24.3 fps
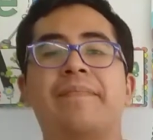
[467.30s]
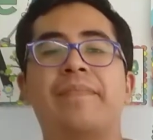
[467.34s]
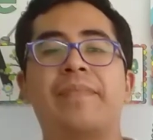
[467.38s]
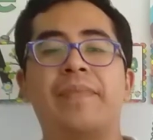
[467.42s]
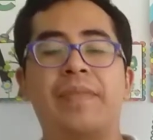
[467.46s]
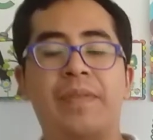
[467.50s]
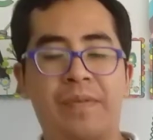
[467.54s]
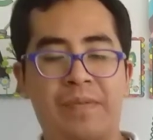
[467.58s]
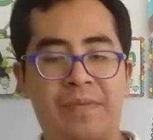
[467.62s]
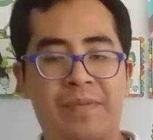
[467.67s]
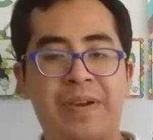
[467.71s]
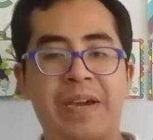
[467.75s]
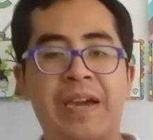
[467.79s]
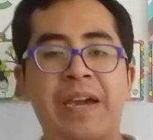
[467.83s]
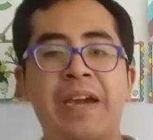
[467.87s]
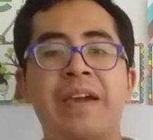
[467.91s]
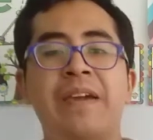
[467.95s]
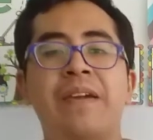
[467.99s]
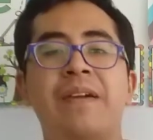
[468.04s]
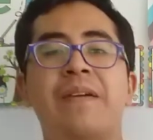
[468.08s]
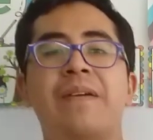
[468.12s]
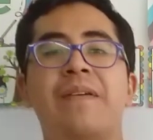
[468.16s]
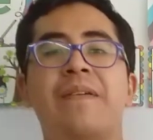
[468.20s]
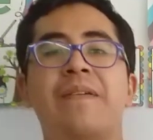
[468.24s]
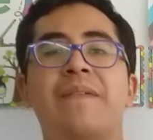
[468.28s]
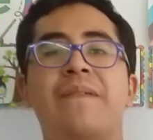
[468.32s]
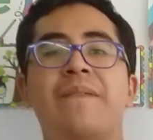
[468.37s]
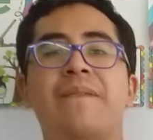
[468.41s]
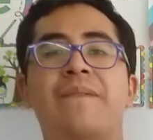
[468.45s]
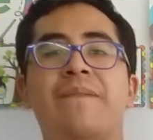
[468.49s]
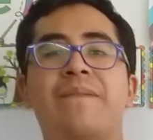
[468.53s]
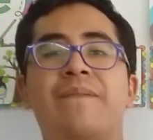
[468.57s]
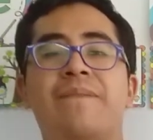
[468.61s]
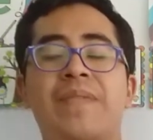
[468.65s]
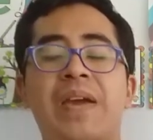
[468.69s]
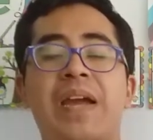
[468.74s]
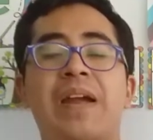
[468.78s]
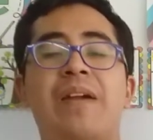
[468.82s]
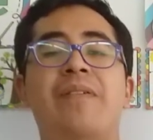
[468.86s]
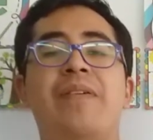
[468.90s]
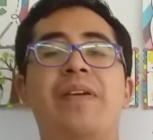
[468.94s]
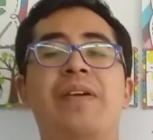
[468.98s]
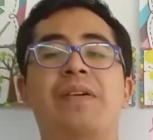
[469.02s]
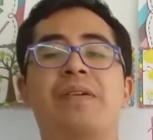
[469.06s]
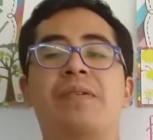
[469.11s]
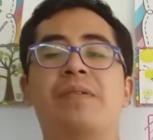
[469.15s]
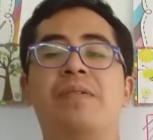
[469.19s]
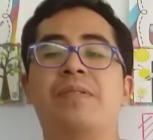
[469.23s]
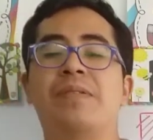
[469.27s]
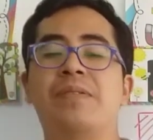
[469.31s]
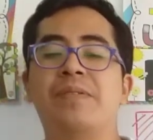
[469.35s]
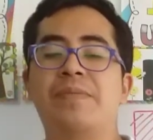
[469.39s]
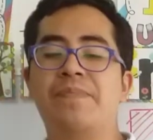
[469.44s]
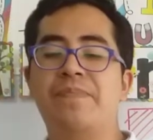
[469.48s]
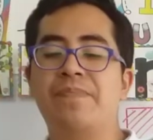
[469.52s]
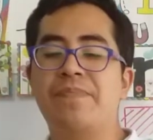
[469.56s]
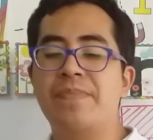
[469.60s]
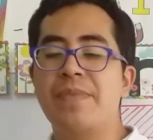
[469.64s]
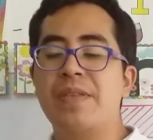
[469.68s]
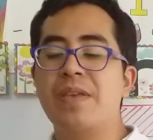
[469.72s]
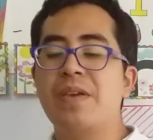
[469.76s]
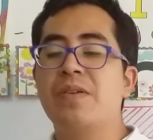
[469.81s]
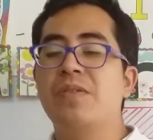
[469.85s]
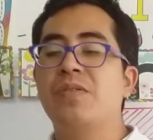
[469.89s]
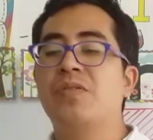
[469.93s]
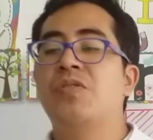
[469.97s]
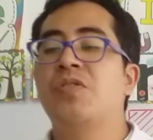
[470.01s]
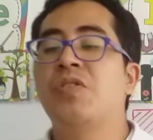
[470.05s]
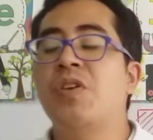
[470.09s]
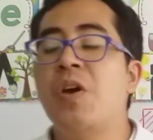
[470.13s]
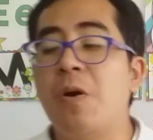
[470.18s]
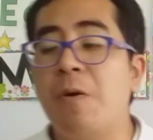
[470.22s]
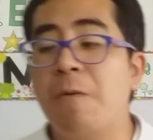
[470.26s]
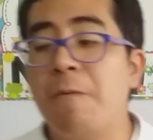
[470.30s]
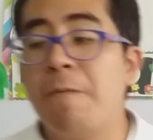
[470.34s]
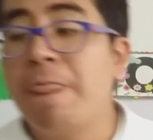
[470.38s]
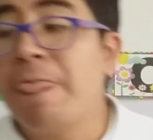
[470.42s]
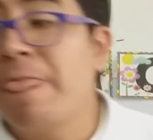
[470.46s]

Okay? Very good. So,